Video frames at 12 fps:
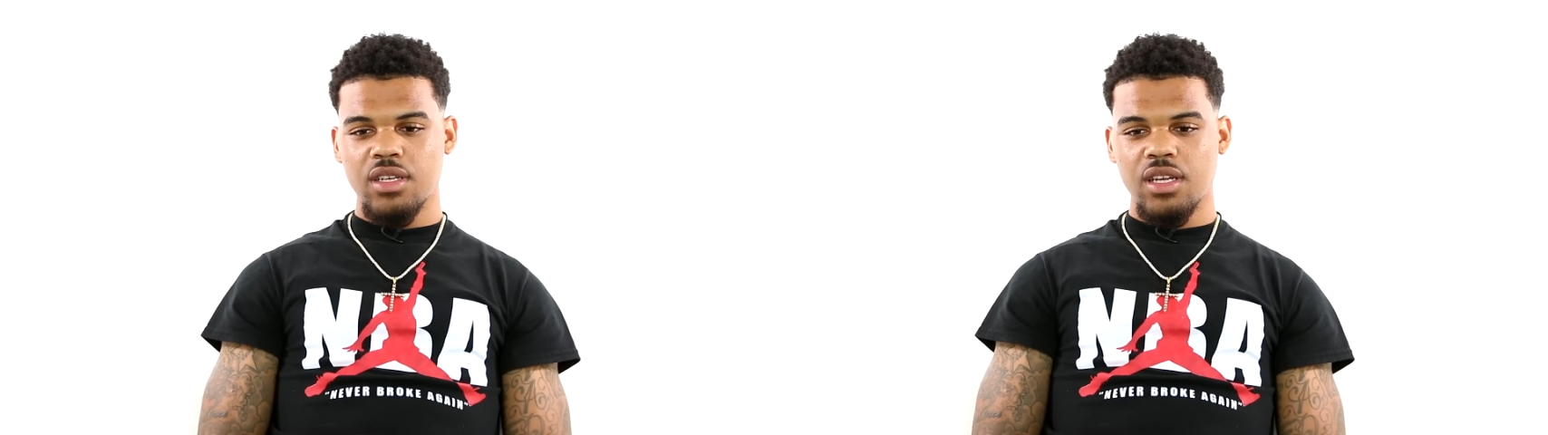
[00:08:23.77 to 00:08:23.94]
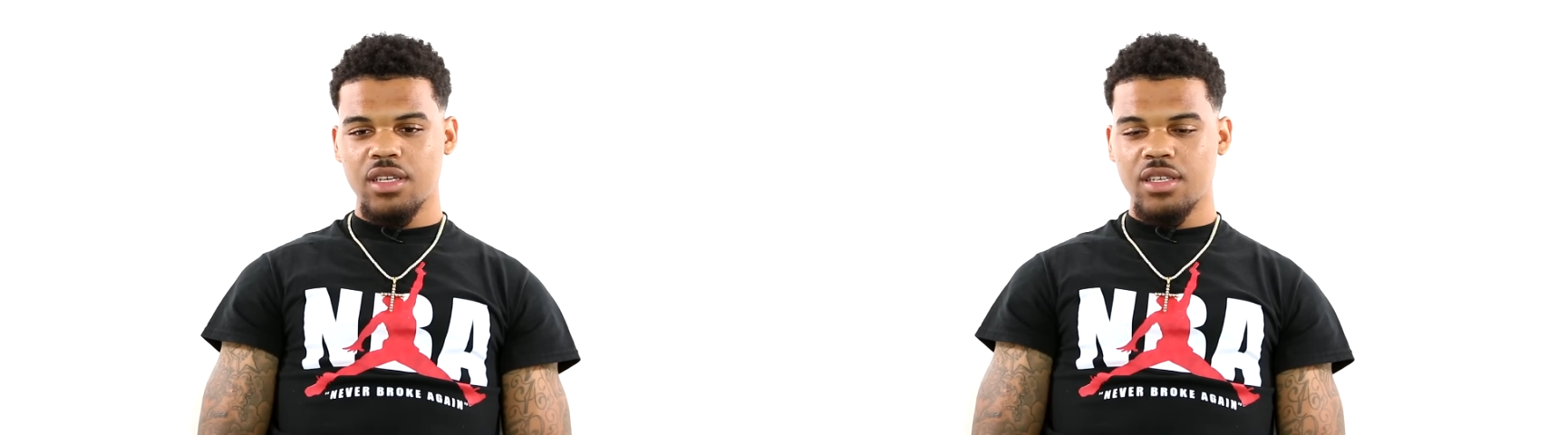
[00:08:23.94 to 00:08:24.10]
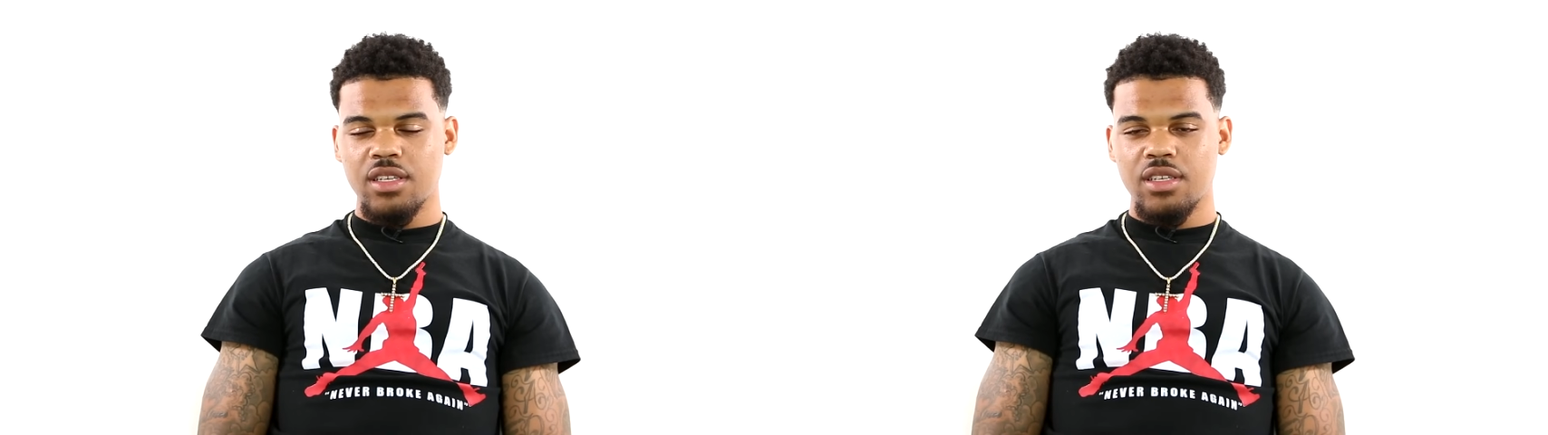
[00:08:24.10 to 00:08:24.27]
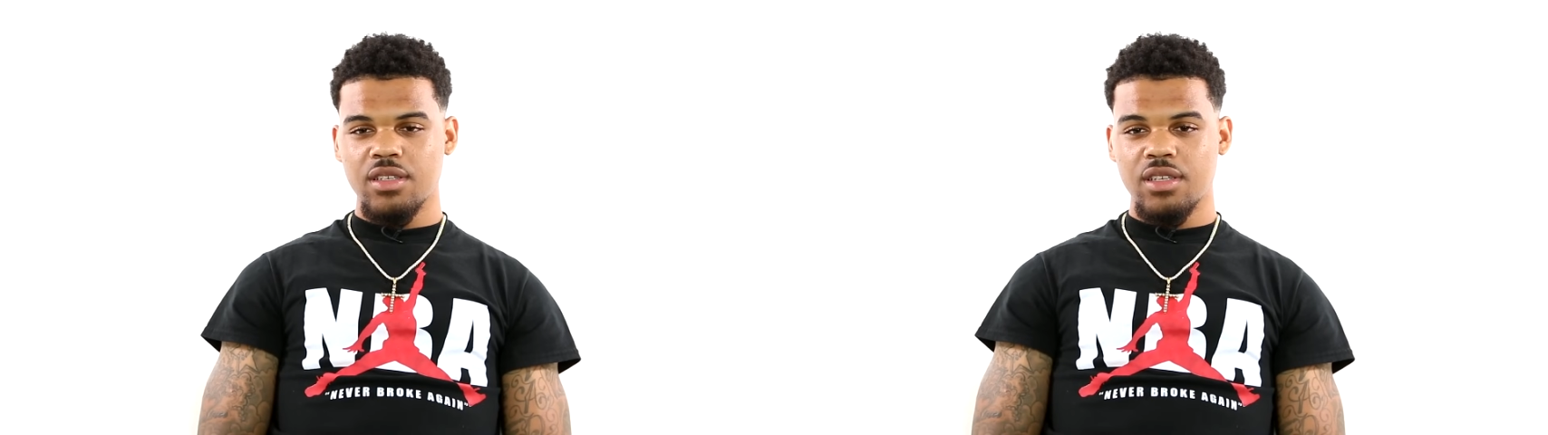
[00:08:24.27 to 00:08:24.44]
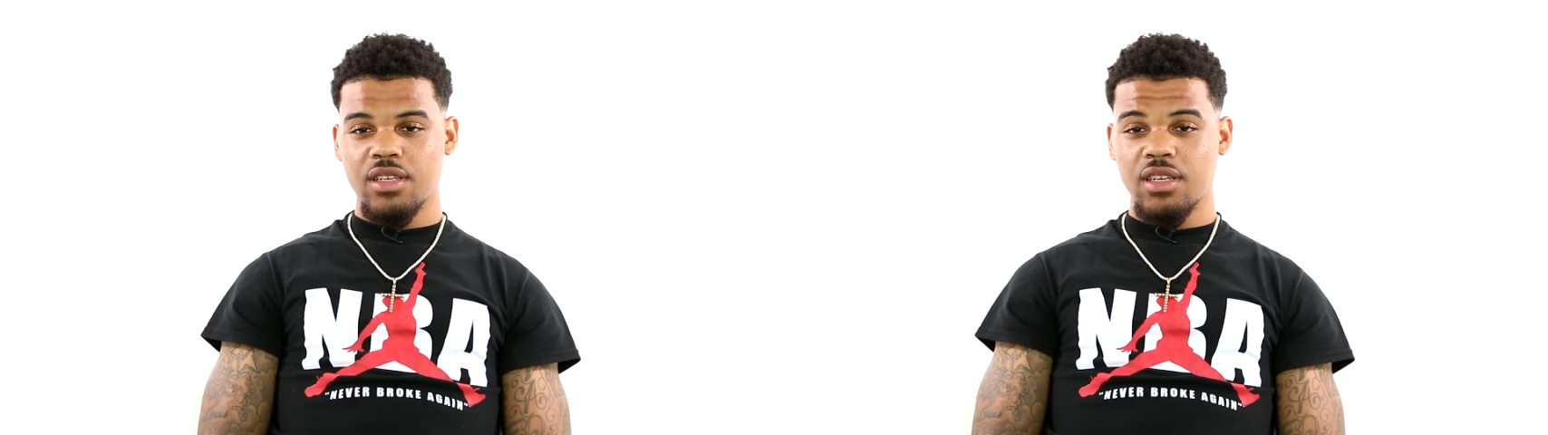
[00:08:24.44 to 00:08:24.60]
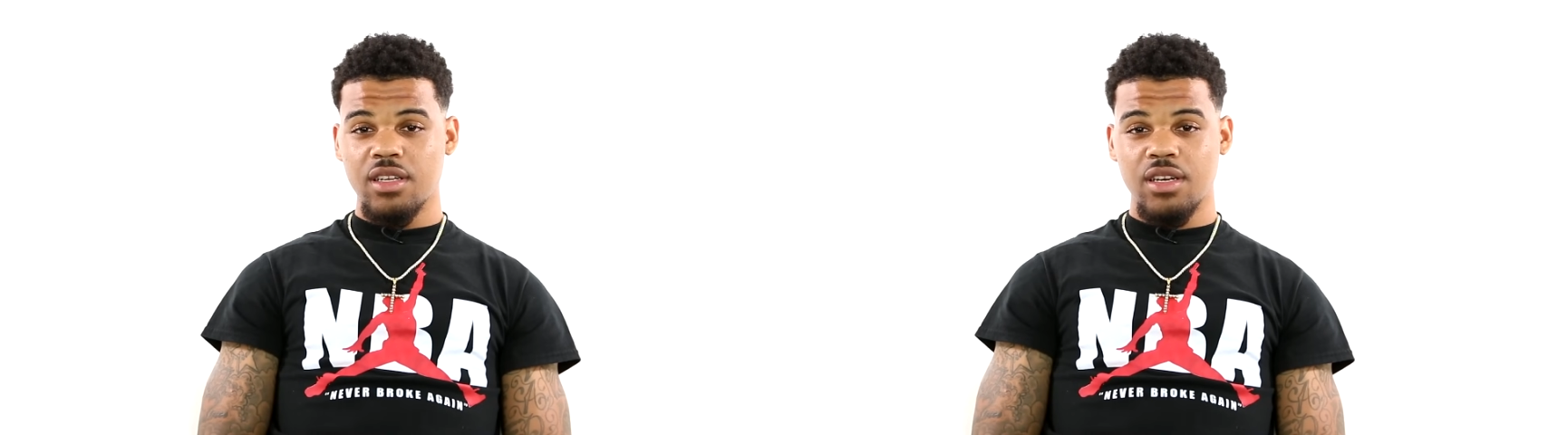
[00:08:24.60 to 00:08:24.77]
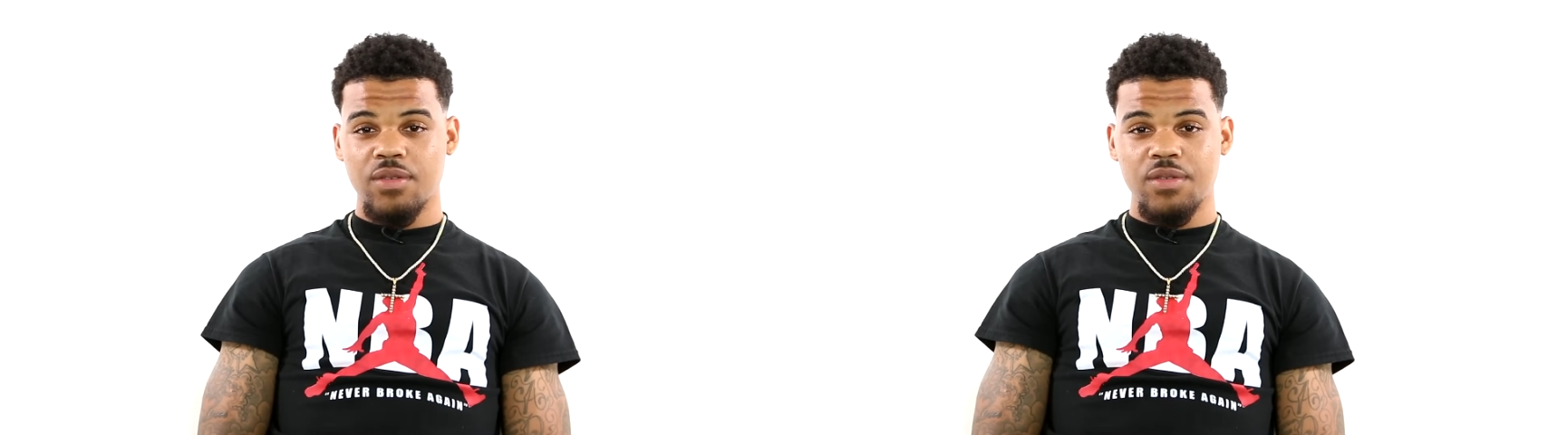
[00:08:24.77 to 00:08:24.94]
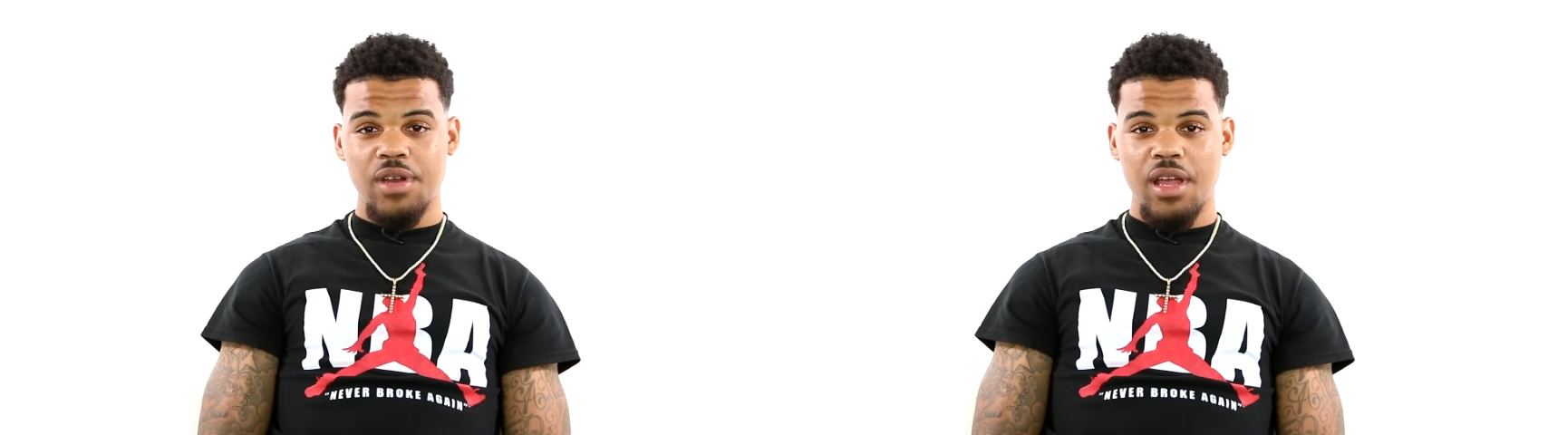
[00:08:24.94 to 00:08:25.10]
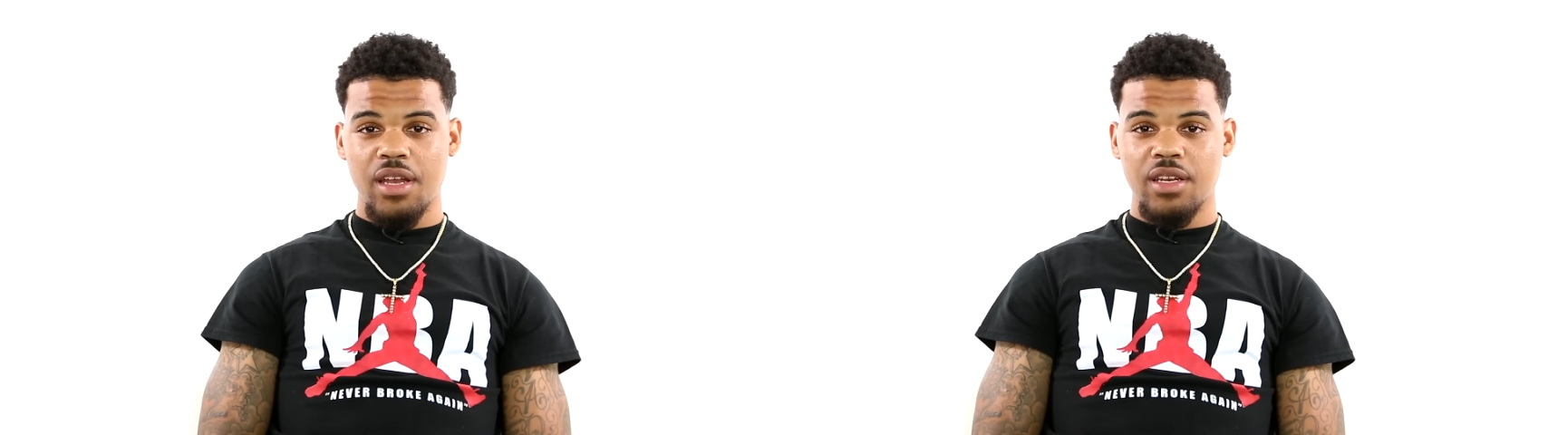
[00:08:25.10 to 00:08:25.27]
Nah, he ain't, he ain't
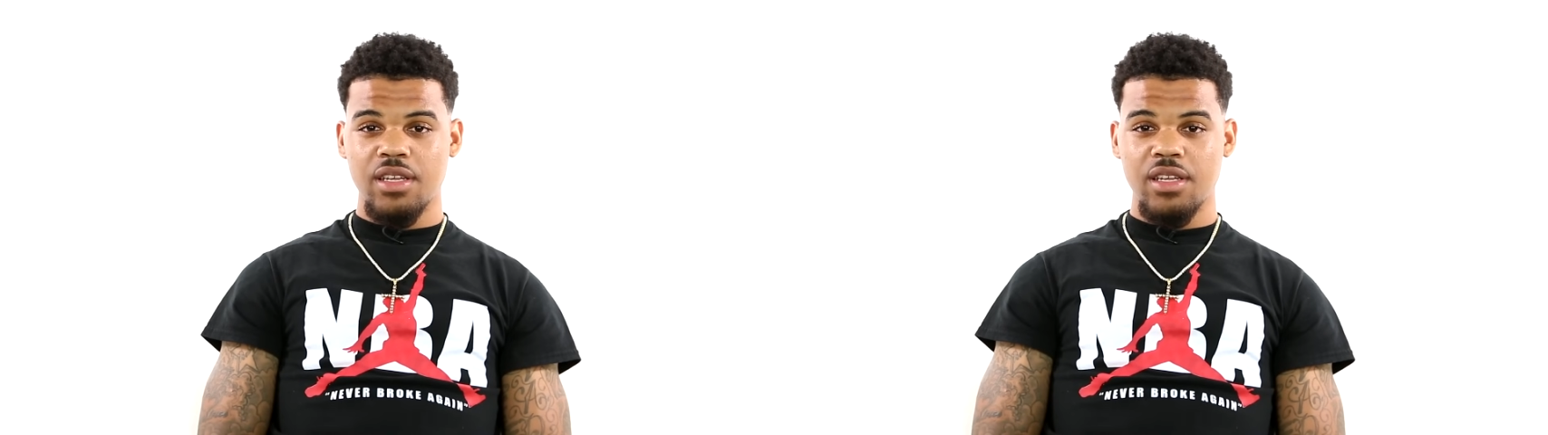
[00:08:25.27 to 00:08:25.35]
on nothing.